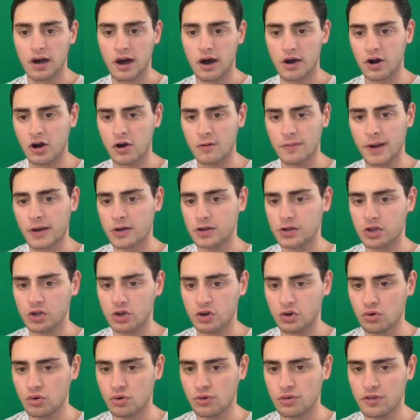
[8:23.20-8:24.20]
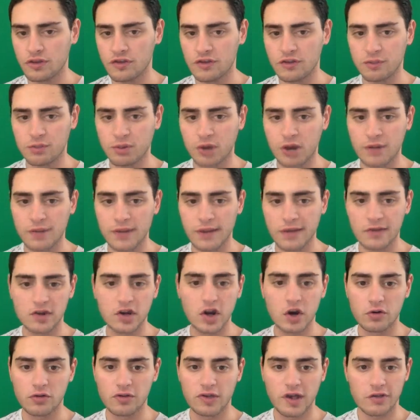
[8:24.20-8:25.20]
I don't know about you. This spread makes
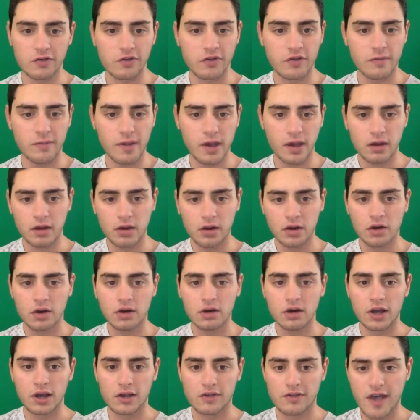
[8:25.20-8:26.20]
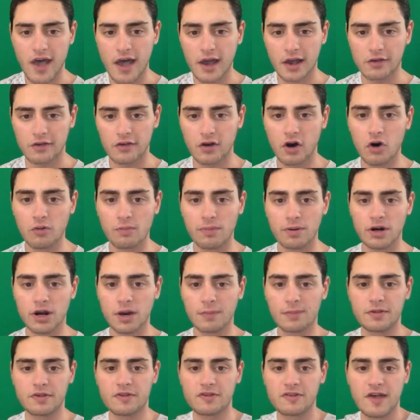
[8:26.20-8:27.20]
no sense to me. Gonzaga's opened
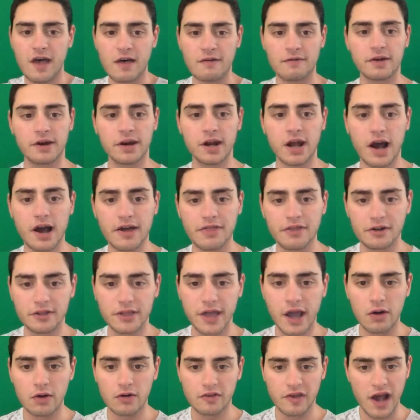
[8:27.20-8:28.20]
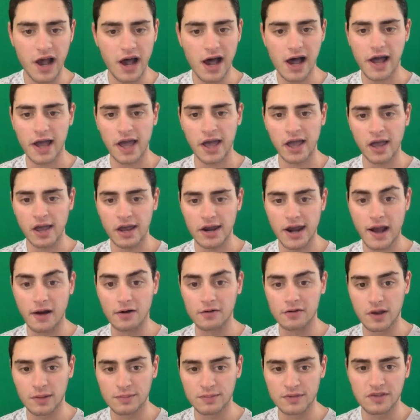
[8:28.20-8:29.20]
up at 7. I thought that was high, and now
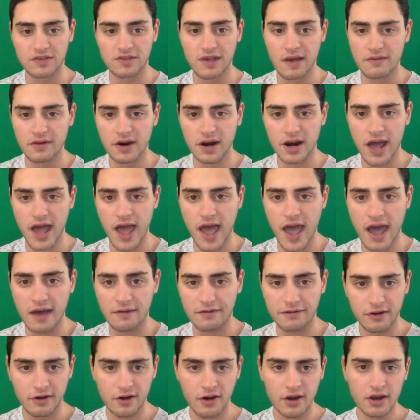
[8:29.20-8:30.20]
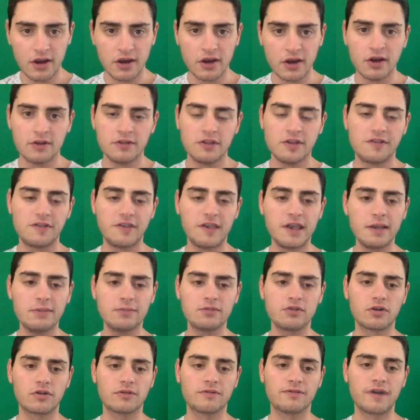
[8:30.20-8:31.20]
it's up to 7.5. These
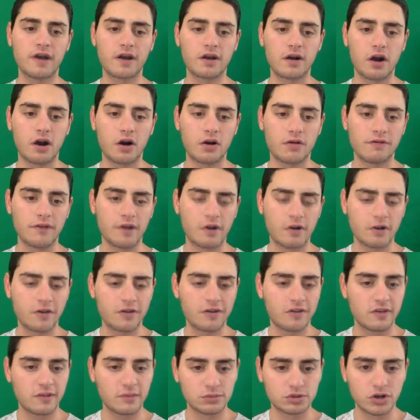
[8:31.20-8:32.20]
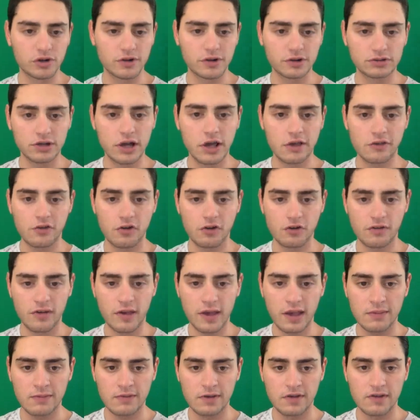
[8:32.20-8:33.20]
teams are very similar to last year's
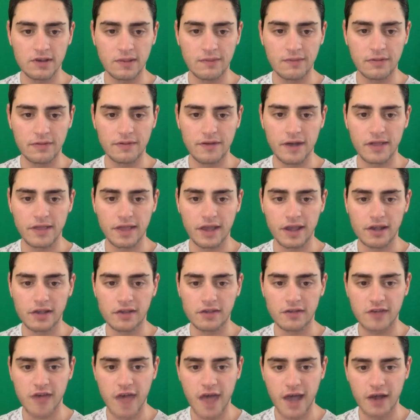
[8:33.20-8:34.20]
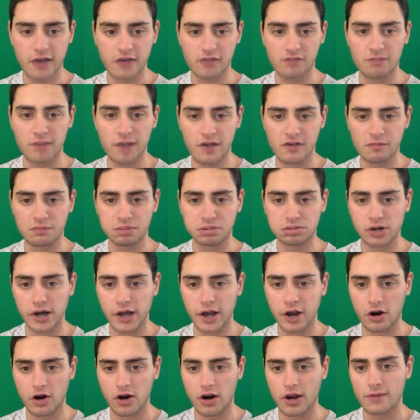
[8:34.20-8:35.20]
teams, except for the fact that Gonzaga's best
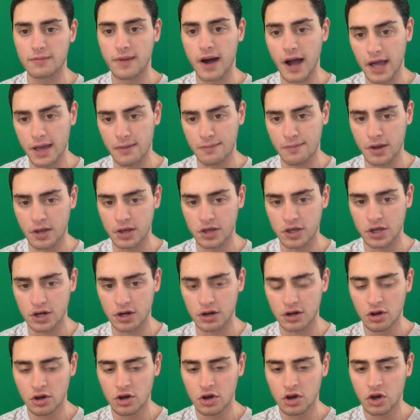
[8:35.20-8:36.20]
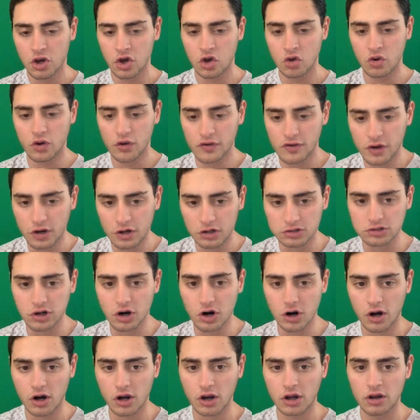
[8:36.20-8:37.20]
player, in my opinion, who is
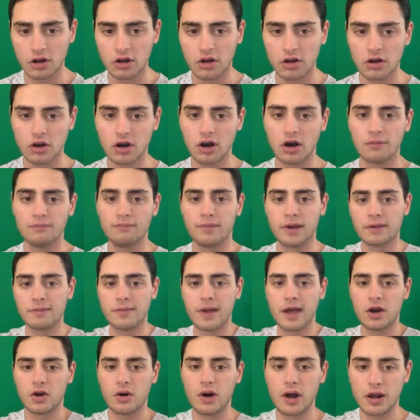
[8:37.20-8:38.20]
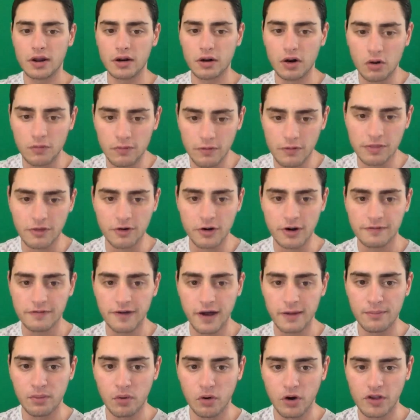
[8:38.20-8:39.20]
Clark, a big man who had over
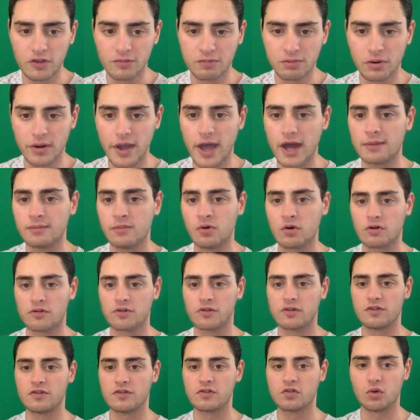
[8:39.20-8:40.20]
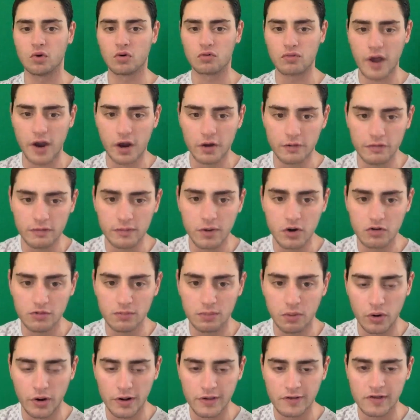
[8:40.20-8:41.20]
35 points, broke Adam Morrison's school record for most
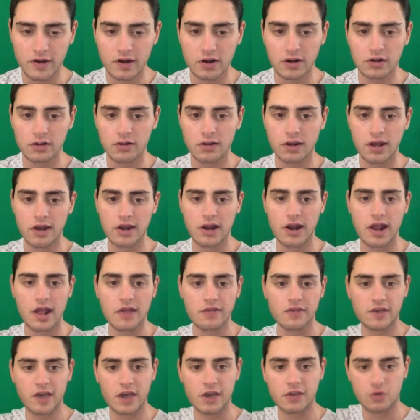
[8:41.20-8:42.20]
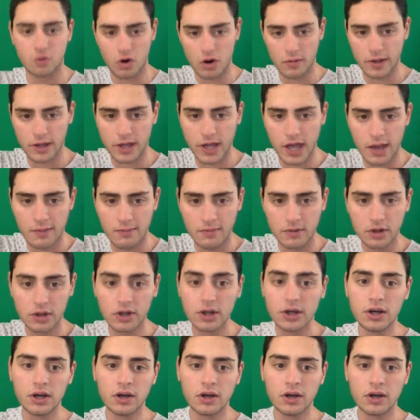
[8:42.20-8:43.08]
points in an NCAA tournament game.